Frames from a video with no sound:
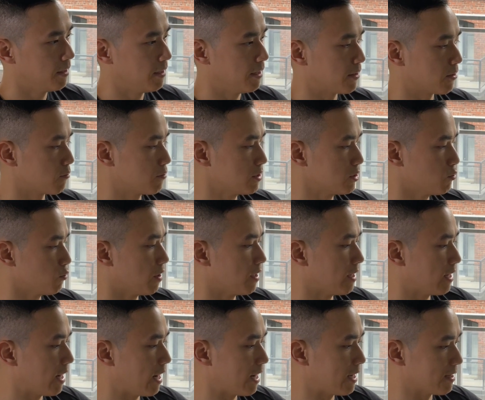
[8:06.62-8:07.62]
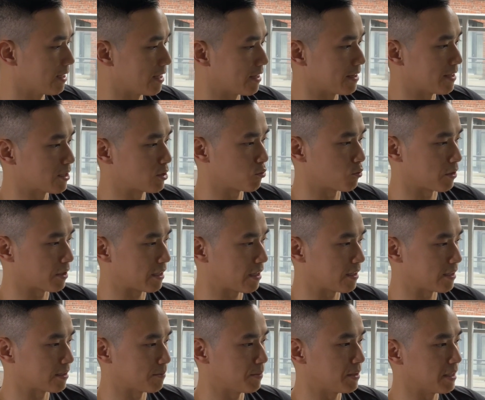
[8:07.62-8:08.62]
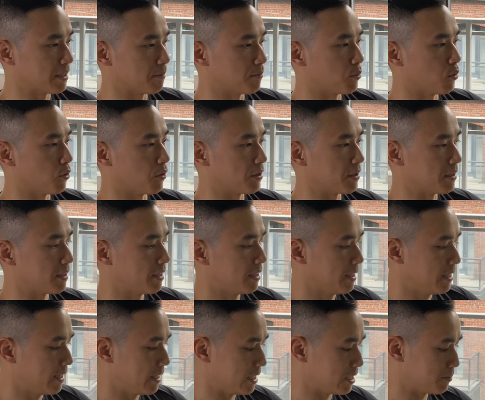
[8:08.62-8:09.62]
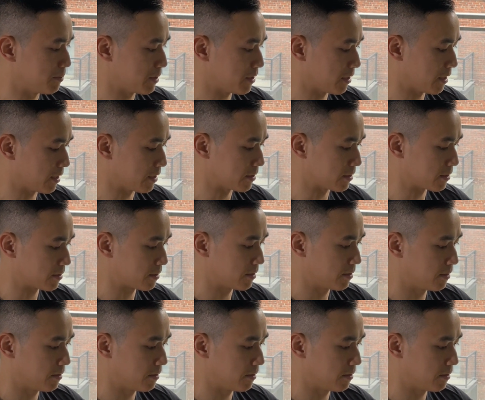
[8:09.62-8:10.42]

And the reason why I highlight this workout as being important is because